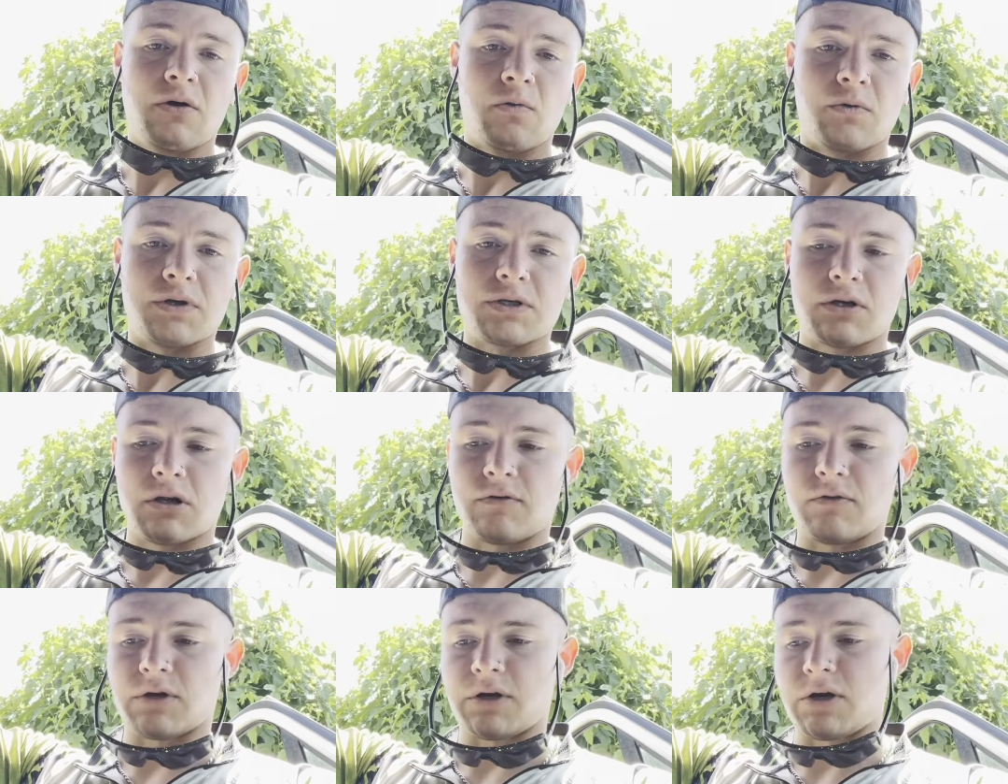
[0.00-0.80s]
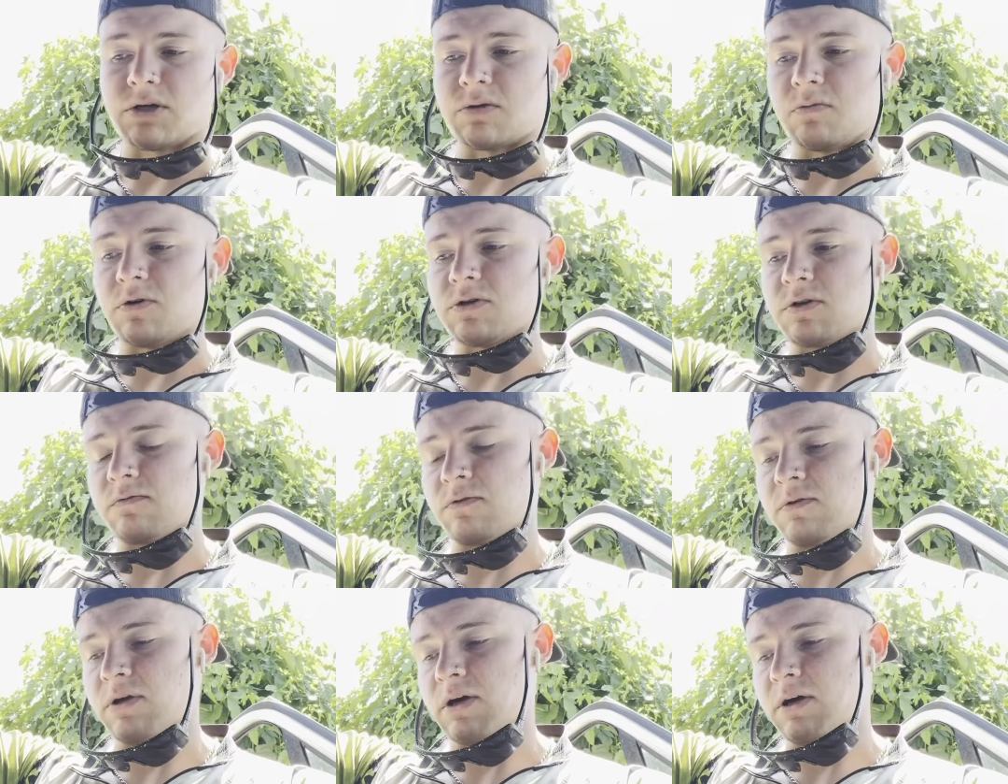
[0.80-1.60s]
We tell all of our customers that
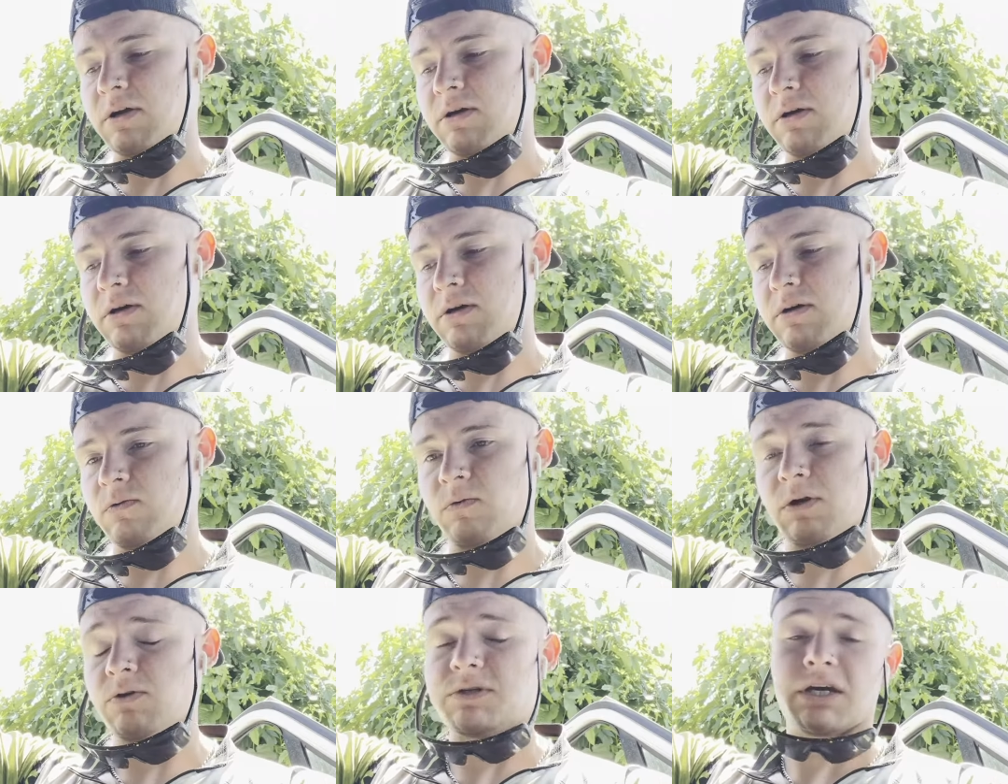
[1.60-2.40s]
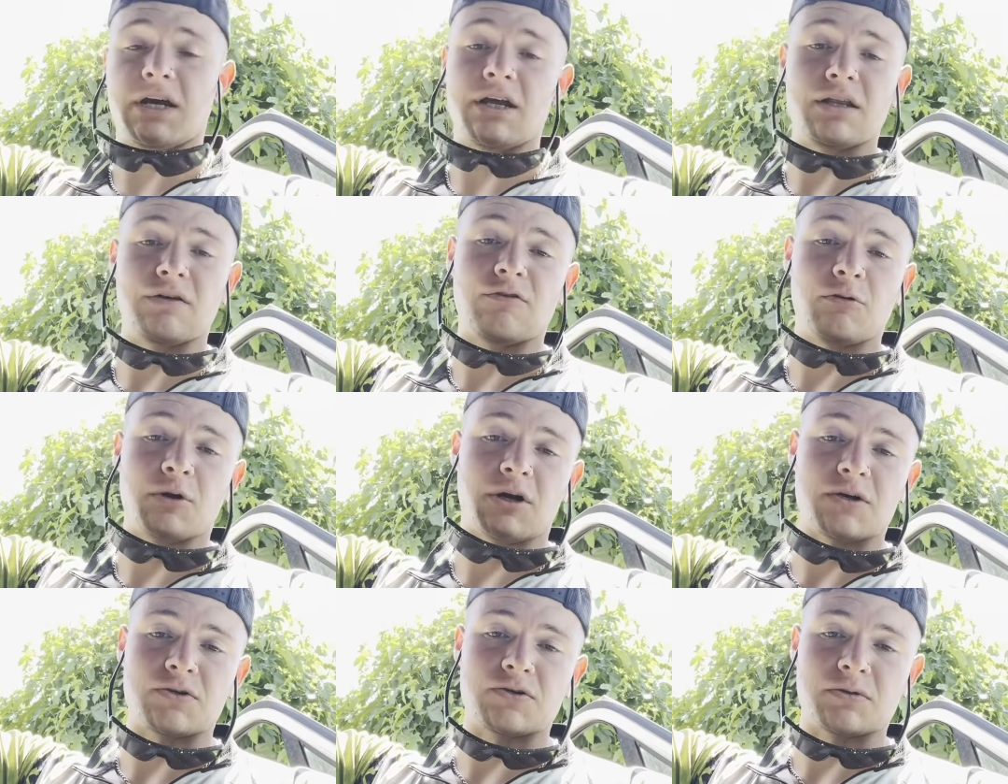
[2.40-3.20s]
they're not, we don't take anything from our
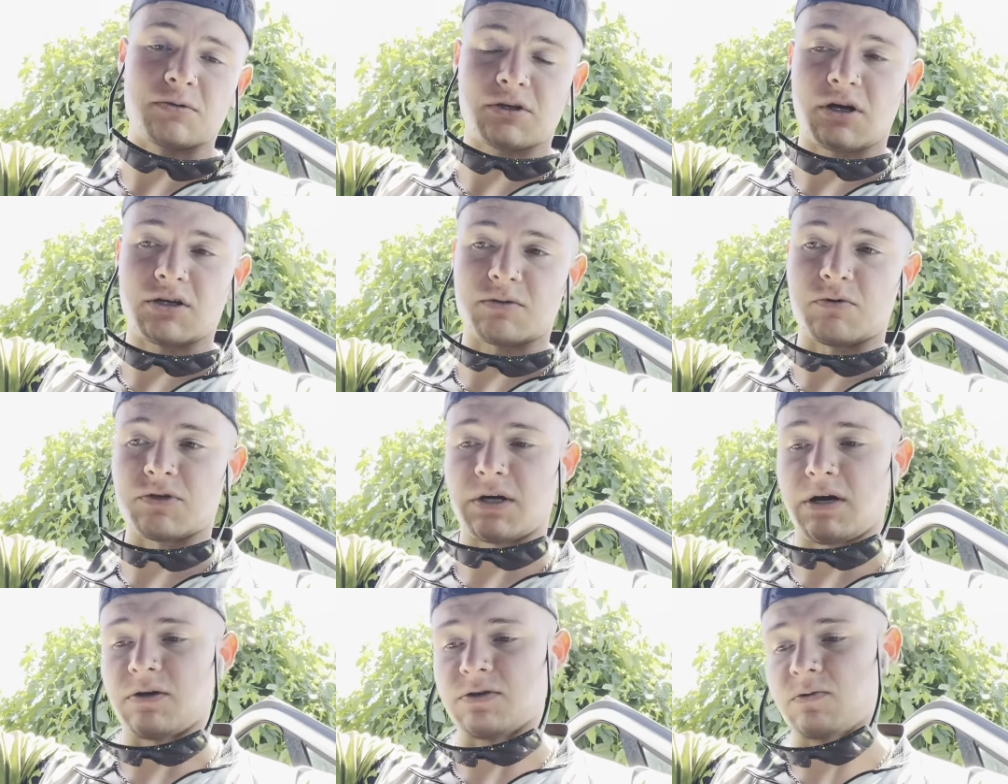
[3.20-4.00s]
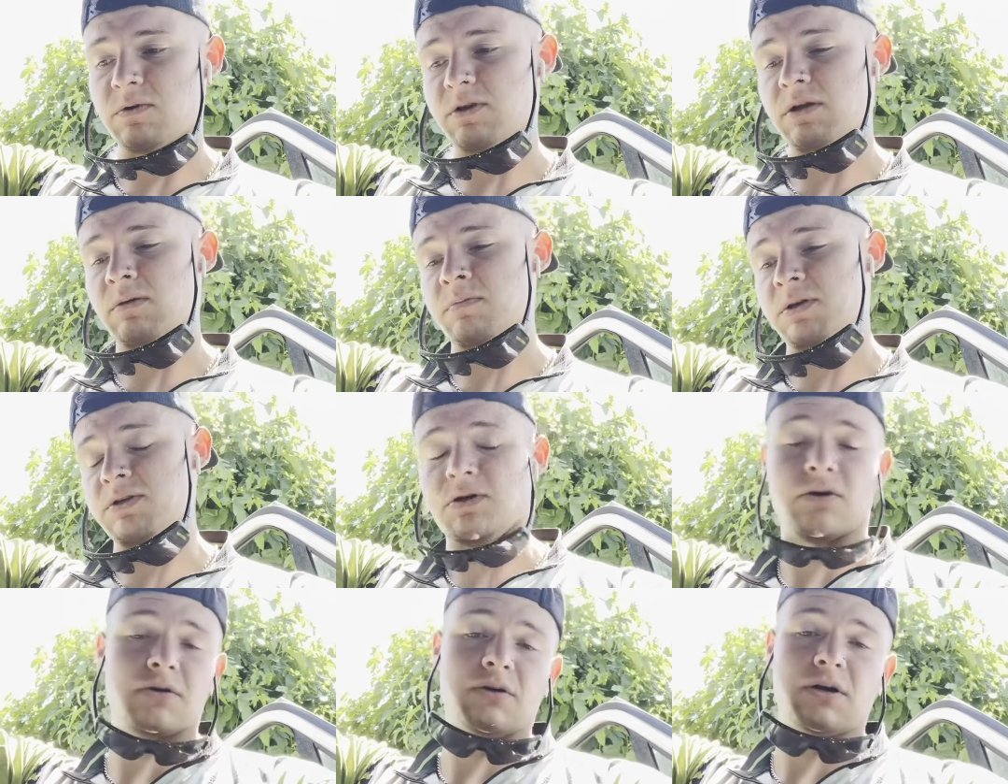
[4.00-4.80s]
customer's house, whether it be dirt